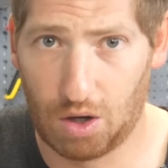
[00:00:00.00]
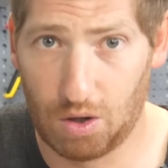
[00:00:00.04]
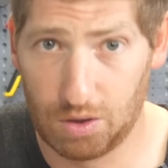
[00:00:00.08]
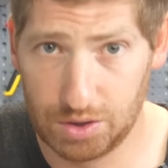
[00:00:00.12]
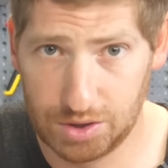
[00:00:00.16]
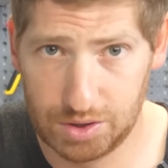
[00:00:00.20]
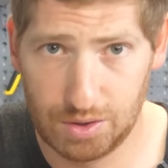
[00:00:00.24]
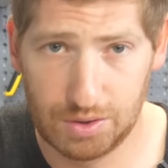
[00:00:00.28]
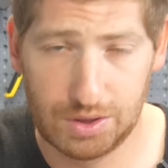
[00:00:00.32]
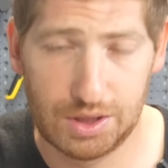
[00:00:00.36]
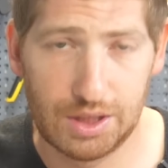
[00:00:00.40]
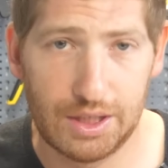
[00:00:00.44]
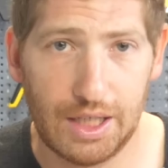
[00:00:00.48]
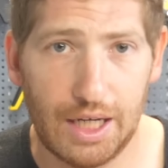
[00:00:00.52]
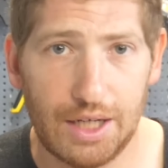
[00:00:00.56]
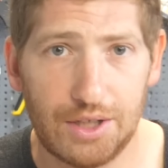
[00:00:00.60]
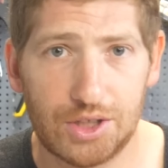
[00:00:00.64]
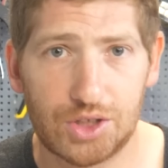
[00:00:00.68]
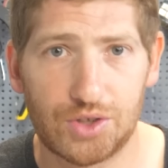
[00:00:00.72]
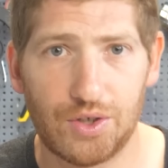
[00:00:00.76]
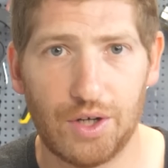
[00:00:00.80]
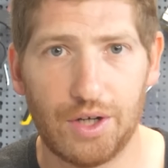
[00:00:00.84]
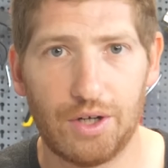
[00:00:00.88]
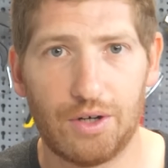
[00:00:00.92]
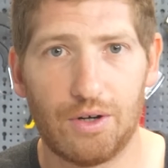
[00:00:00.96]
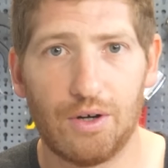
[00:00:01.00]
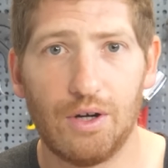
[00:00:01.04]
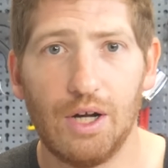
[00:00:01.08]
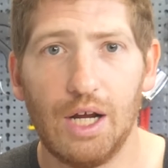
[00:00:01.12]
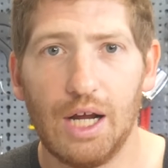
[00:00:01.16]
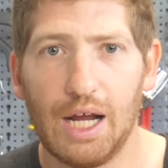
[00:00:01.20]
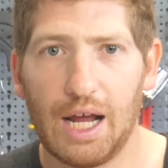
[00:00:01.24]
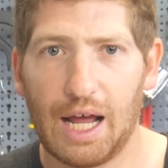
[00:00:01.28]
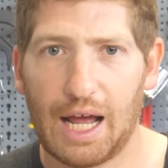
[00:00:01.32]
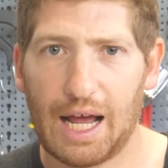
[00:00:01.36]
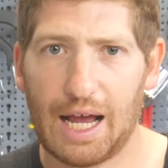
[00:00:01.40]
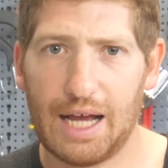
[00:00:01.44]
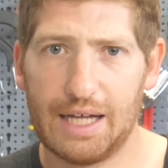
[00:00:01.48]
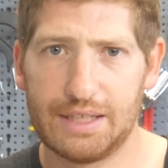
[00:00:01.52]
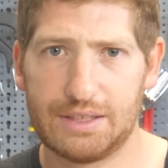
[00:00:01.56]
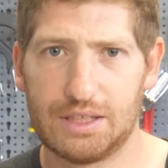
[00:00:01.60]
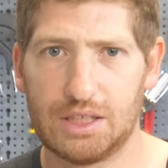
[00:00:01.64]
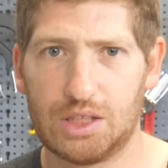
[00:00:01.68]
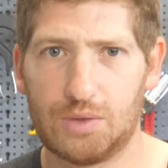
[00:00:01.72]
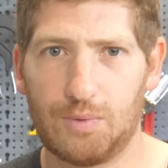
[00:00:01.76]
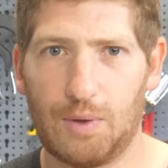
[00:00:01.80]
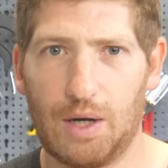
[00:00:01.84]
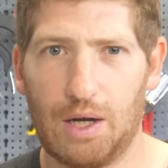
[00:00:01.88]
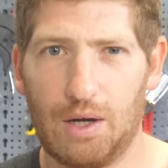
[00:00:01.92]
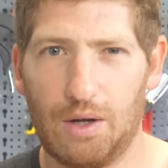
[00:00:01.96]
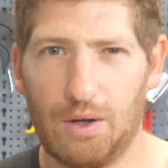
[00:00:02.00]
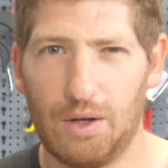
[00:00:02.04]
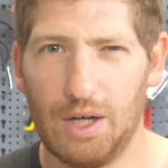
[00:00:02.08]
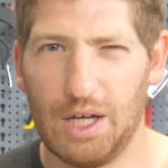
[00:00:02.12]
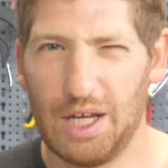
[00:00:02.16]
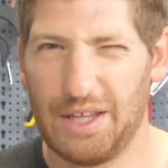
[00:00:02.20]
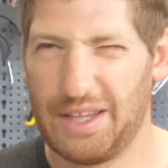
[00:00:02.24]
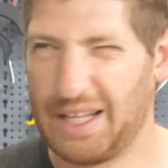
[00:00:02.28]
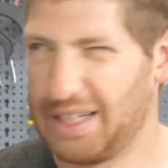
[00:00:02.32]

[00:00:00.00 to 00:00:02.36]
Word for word: also today trainer, has as well.